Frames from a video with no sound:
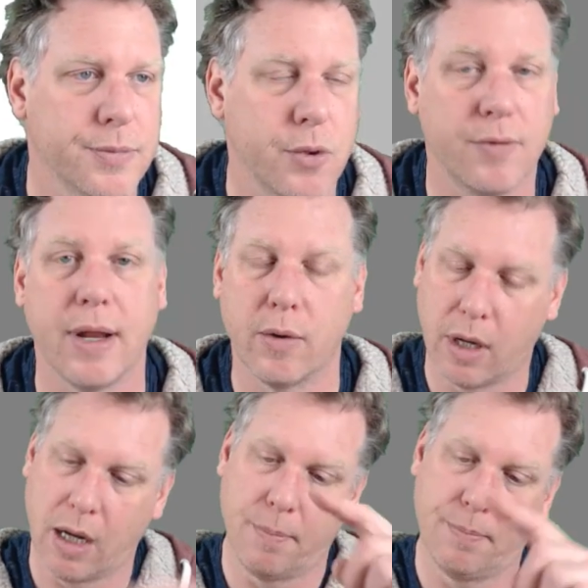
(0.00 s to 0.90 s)
So we've now
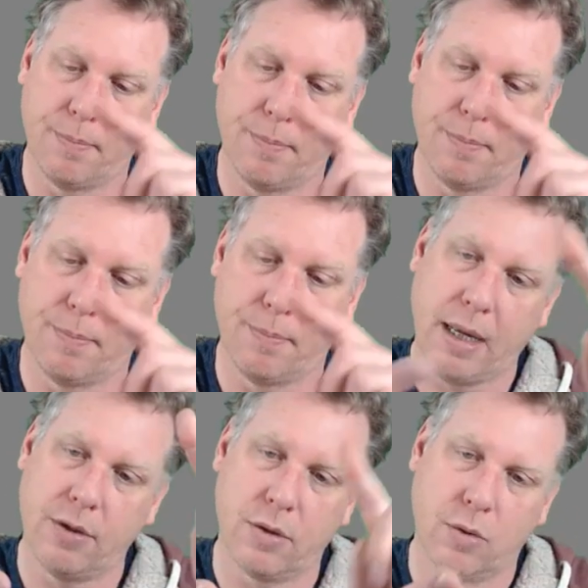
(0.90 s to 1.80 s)
got our content
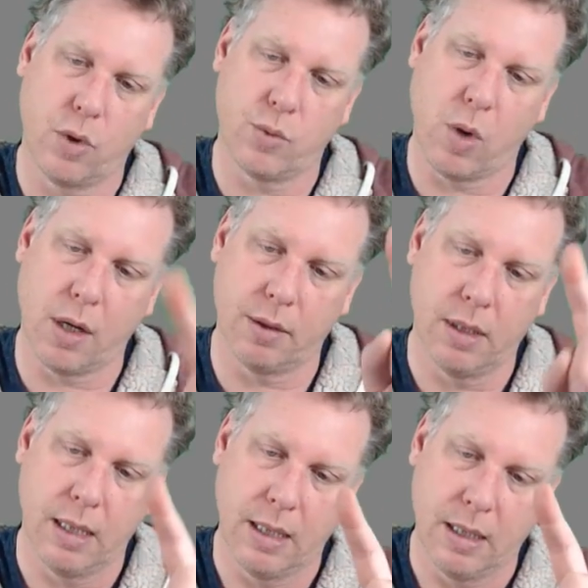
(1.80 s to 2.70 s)
page, quiz 1.
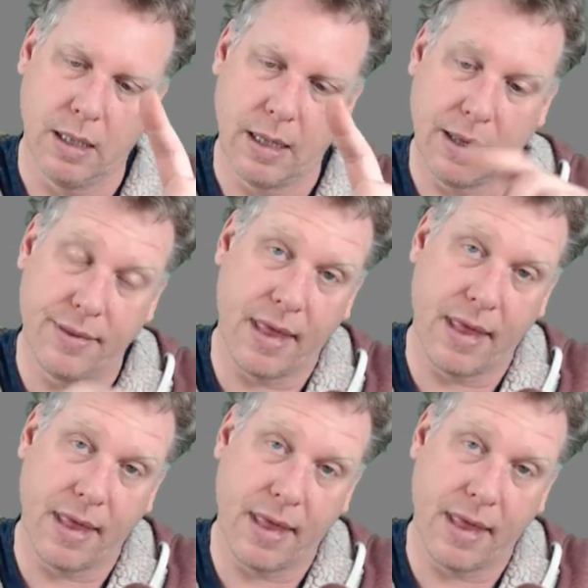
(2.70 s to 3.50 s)
That will